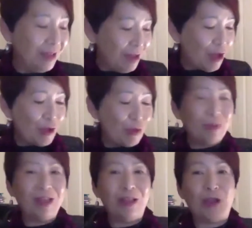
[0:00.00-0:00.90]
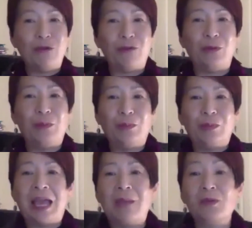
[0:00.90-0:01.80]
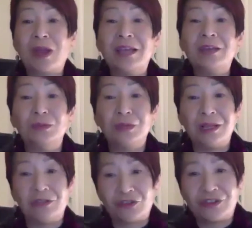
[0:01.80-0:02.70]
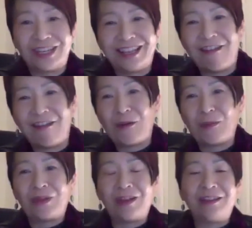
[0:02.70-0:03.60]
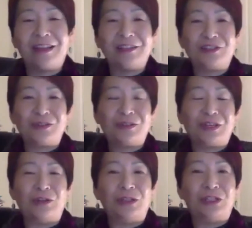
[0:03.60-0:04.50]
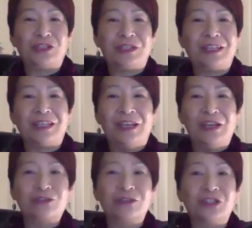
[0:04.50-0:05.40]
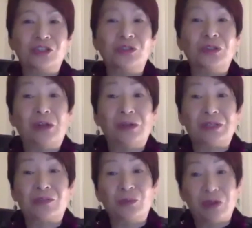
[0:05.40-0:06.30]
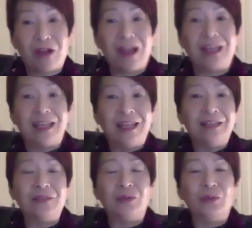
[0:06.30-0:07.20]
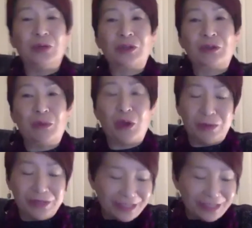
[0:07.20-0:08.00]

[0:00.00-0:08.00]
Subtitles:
Hello from Camaragal country. I'd like to acknowledge the traditional owners from where I live and work at the moment.